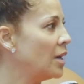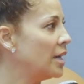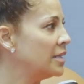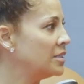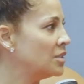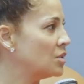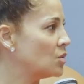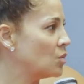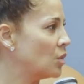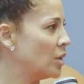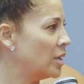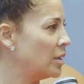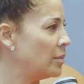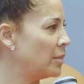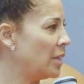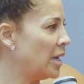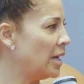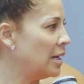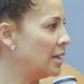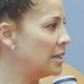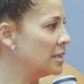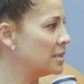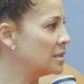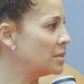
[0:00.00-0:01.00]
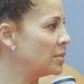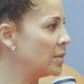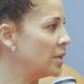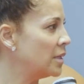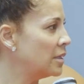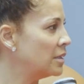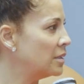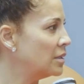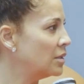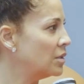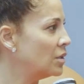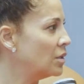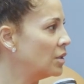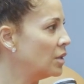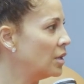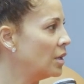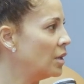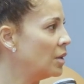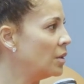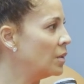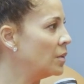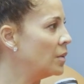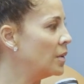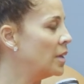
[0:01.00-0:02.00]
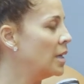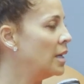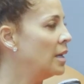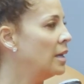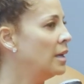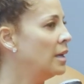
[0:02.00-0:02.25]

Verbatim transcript: Yeah. I just wanted my husband, you know.